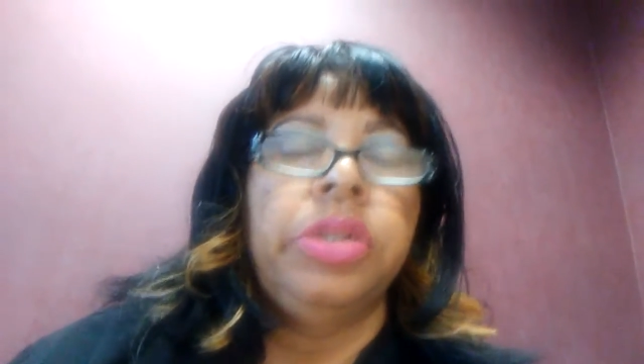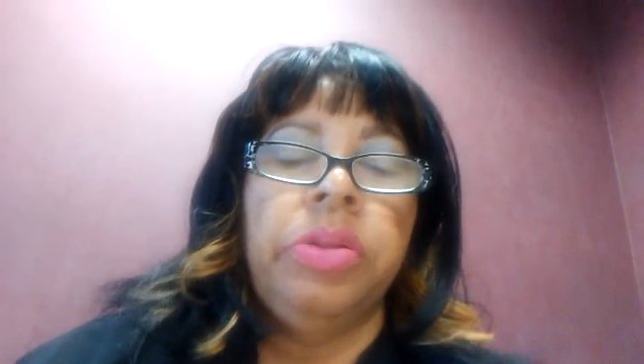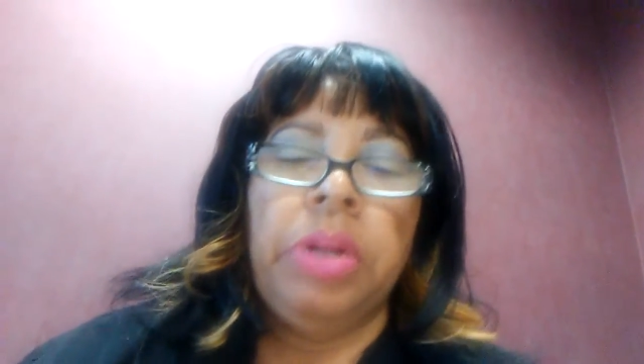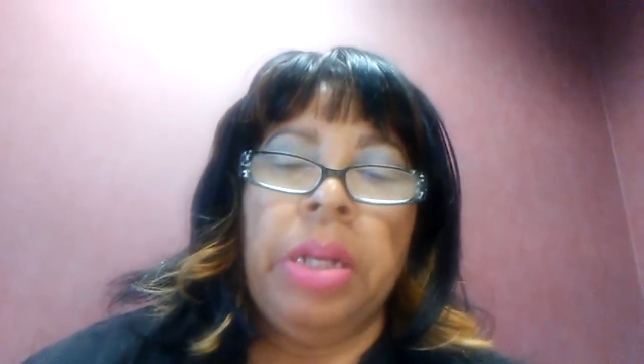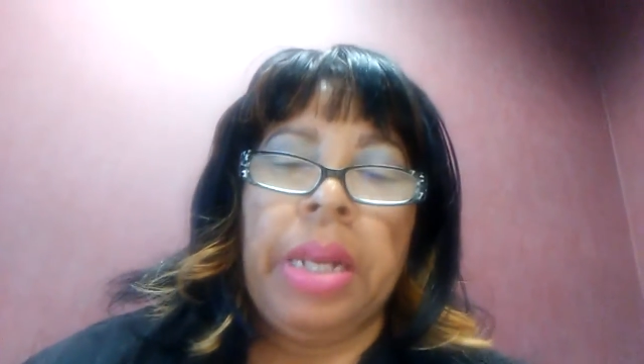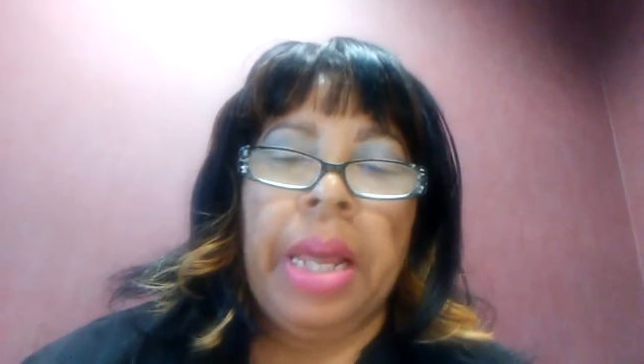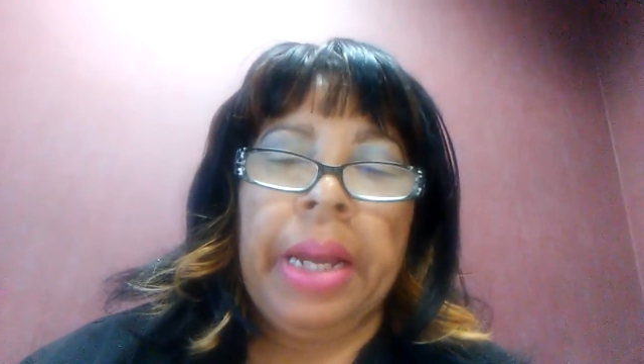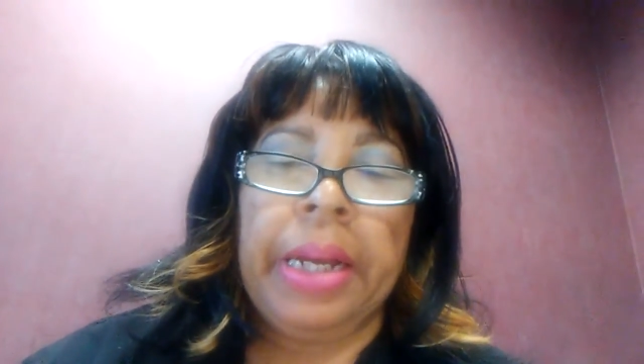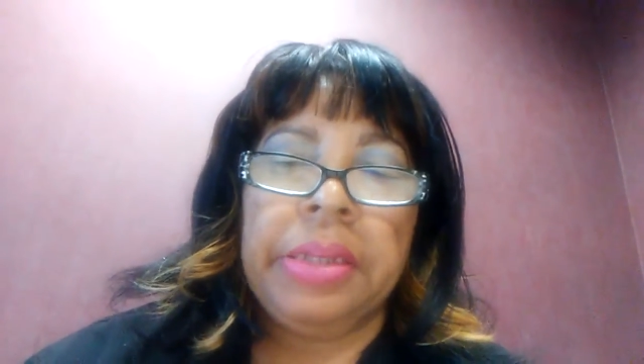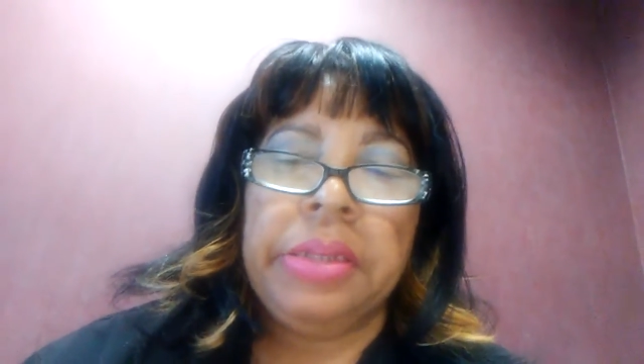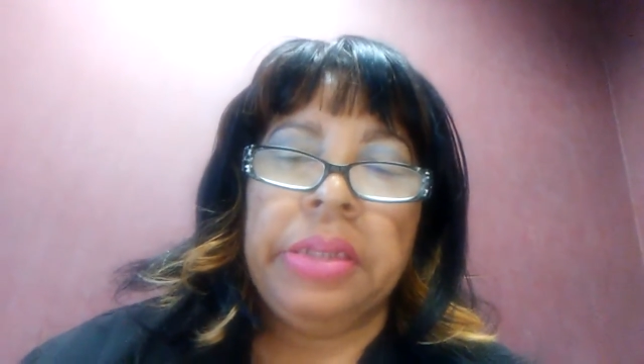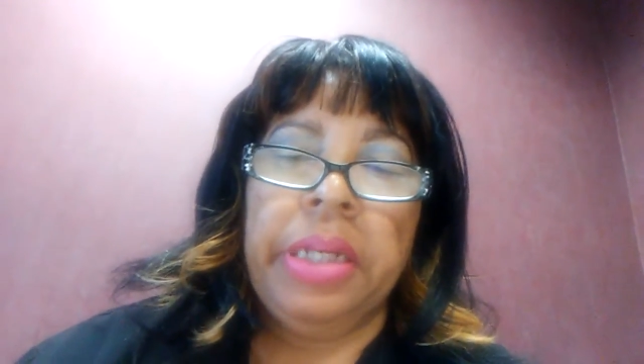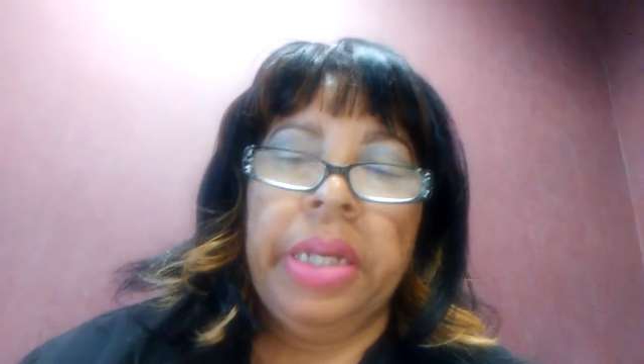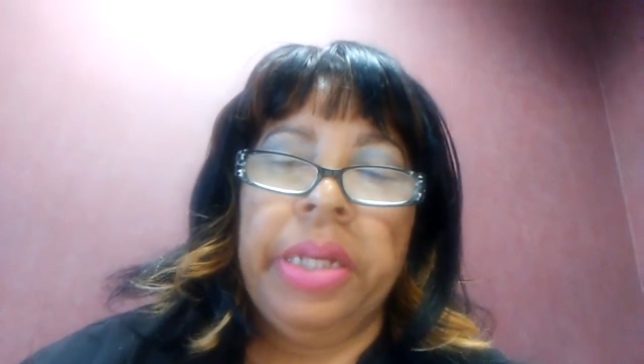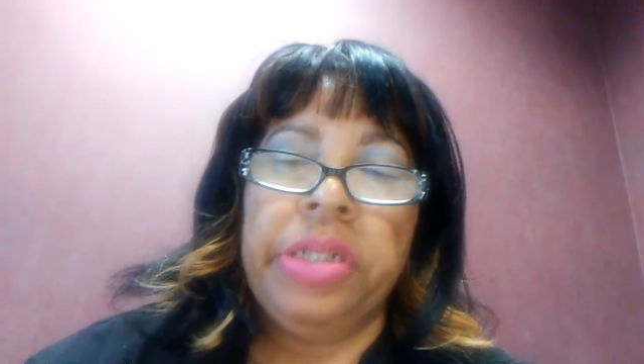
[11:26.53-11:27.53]
Like I
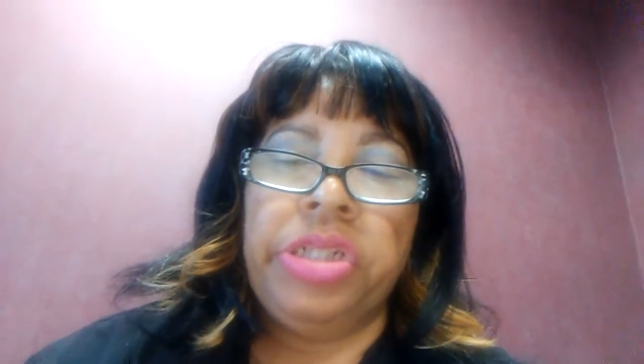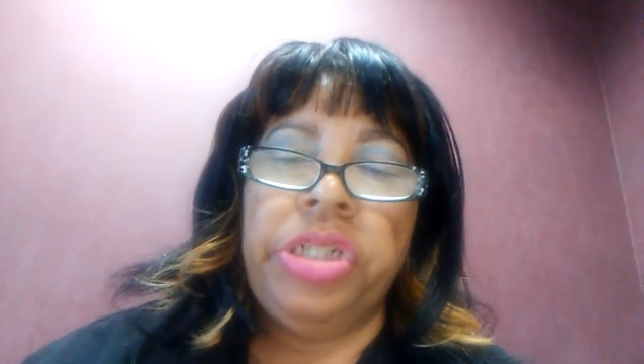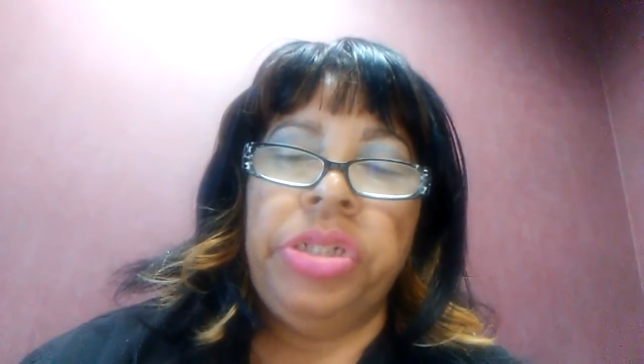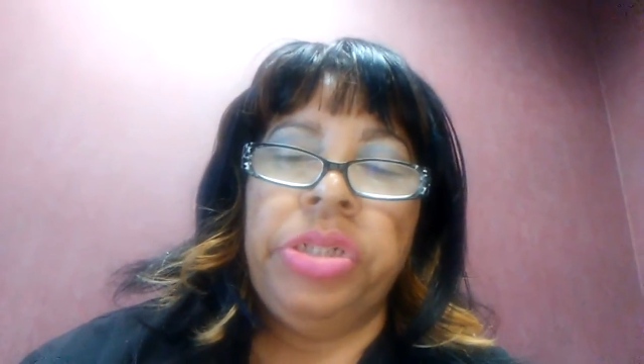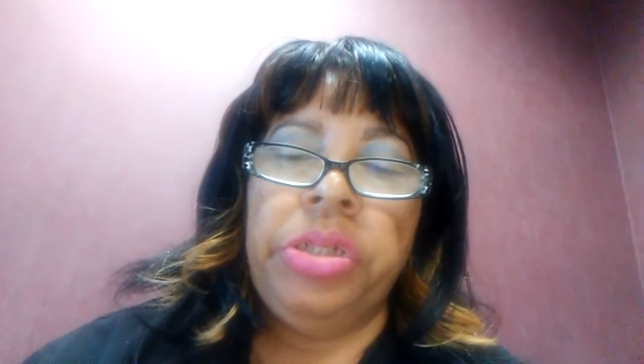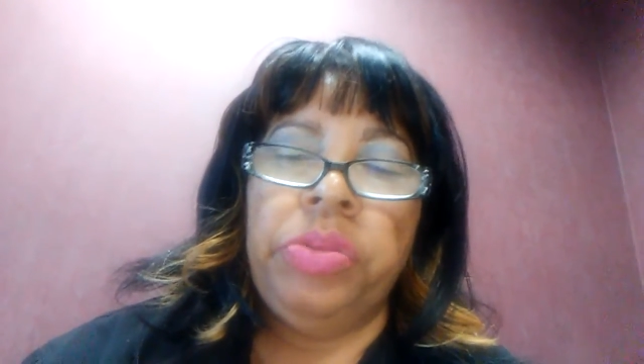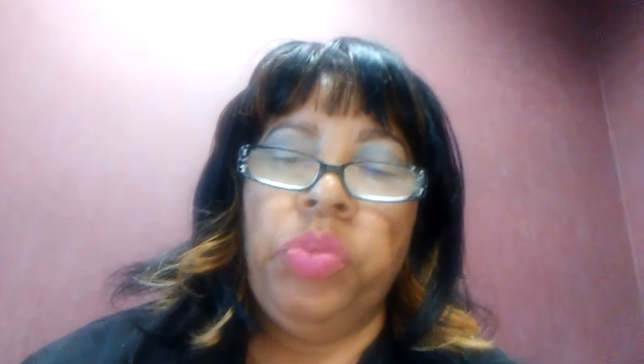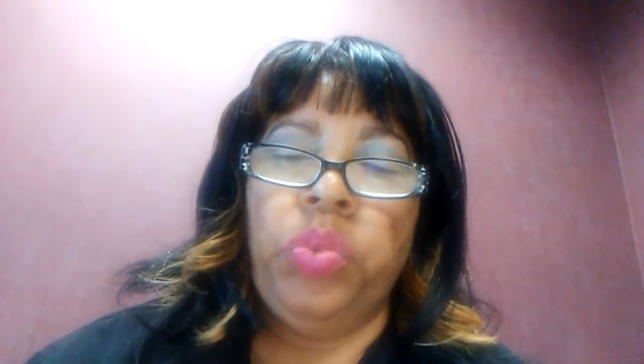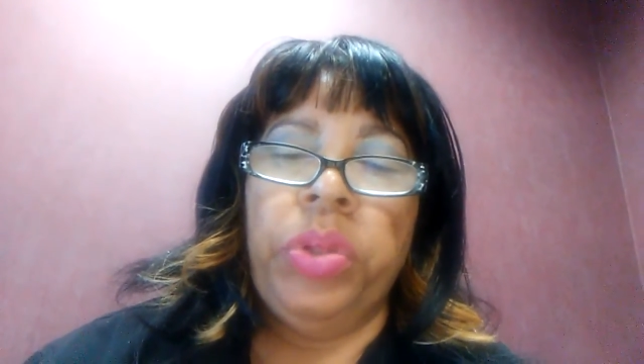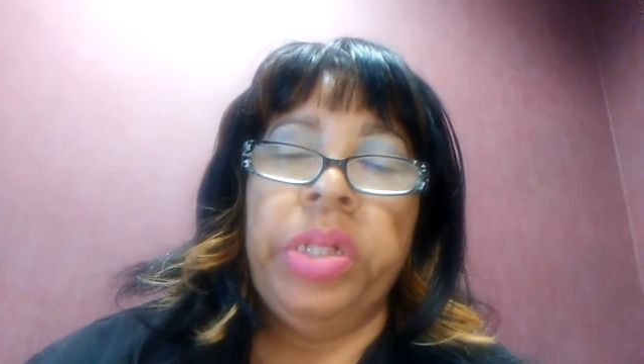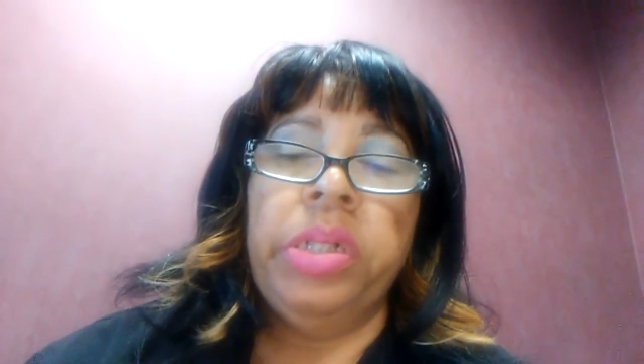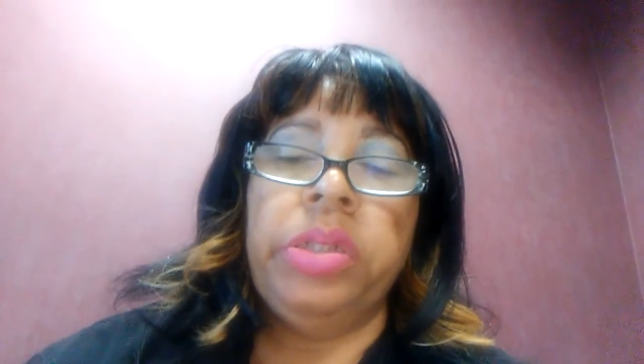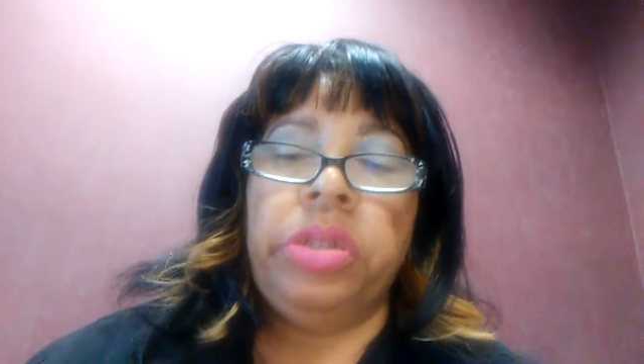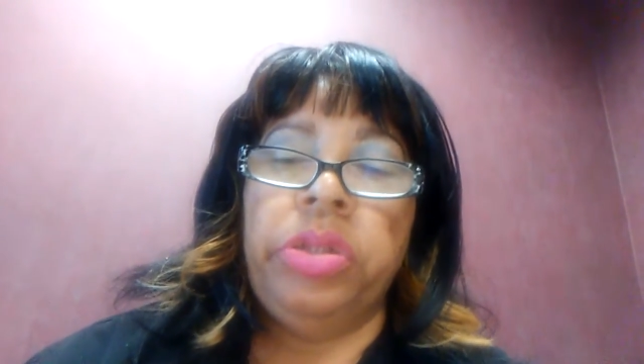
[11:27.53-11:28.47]
said, she went